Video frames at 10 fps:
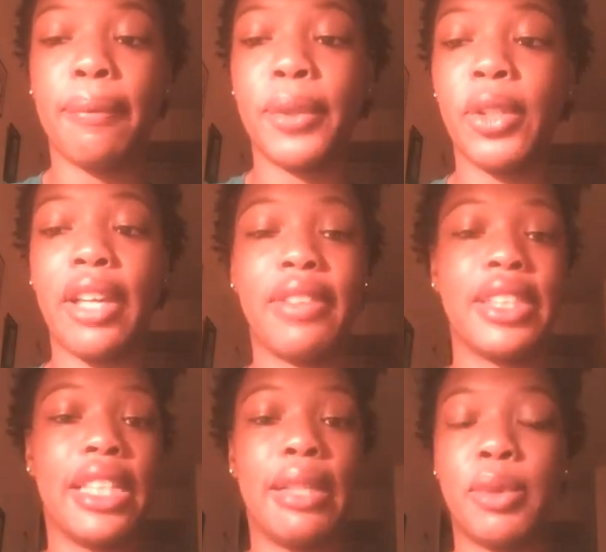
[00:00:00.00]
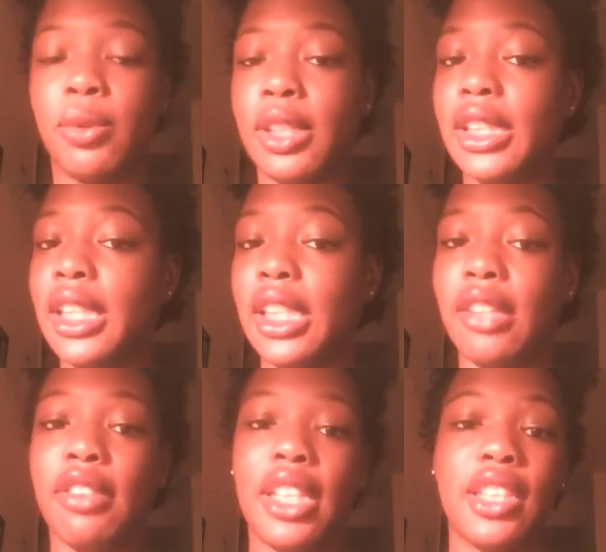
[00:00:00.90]
You have the time to attend the
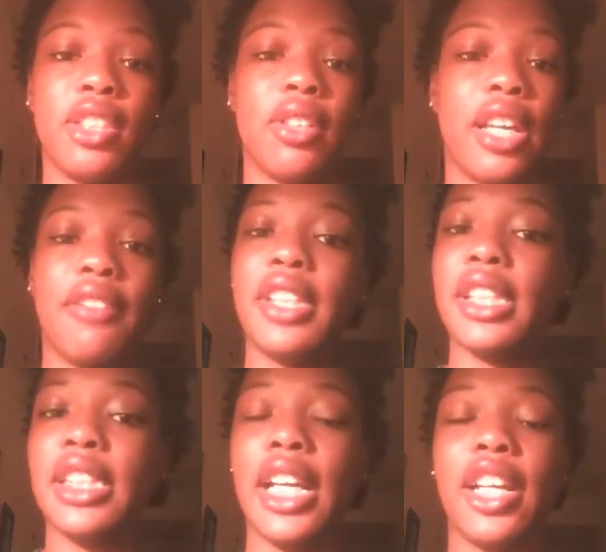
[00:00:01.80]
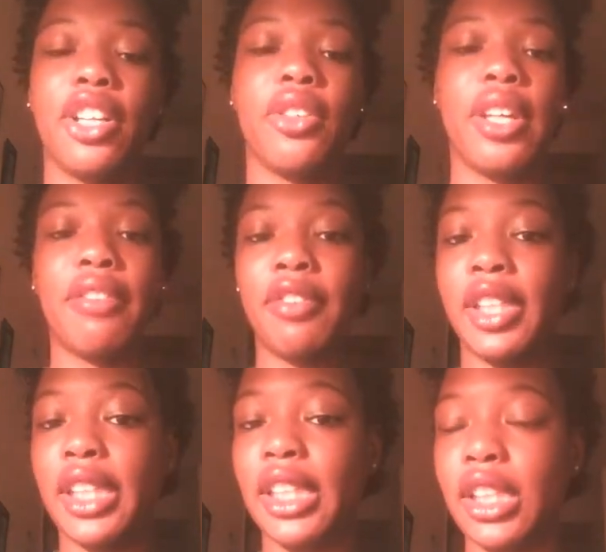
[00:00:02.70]
events, you have the attire, you have
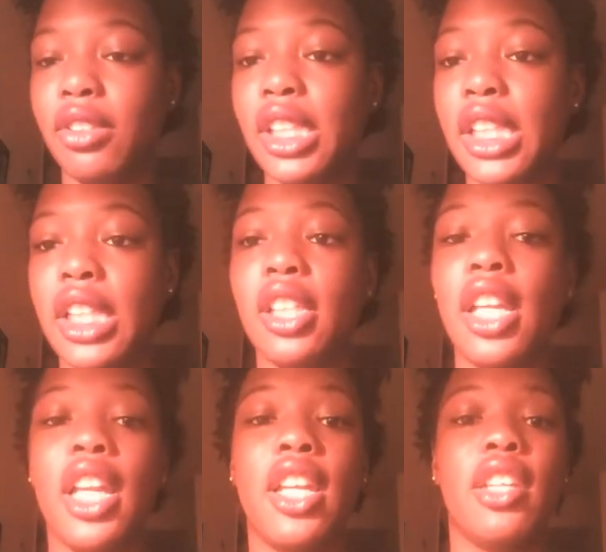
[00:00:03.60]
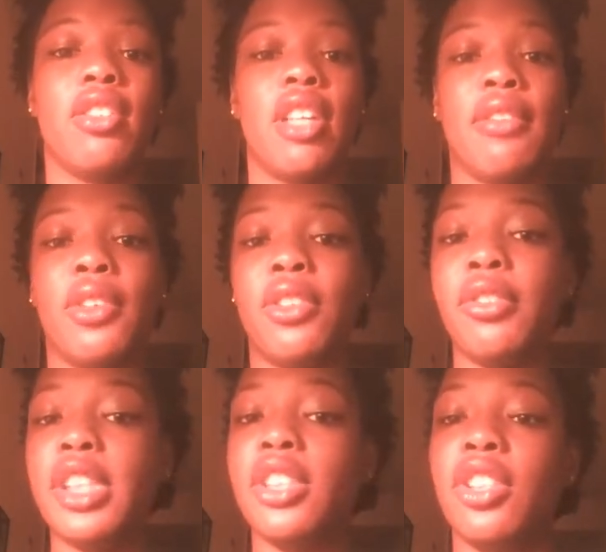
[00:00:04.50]
everything that you need, you have all the
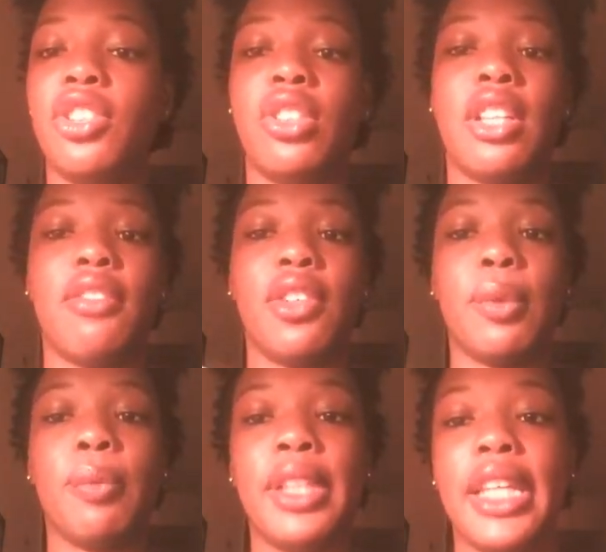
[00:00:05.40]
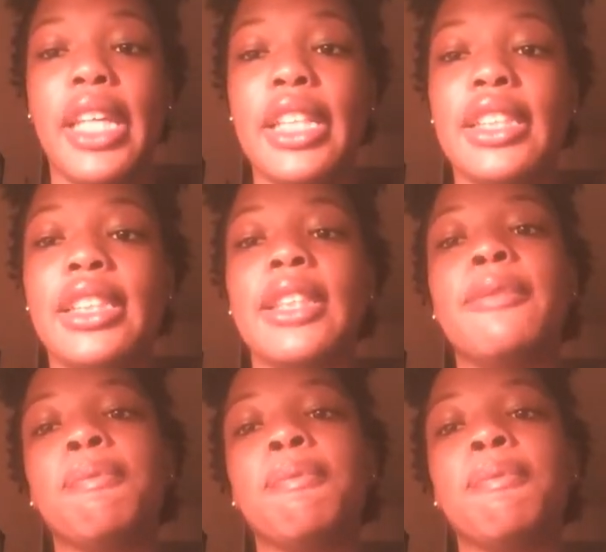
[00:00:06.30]
research, you have all your plans,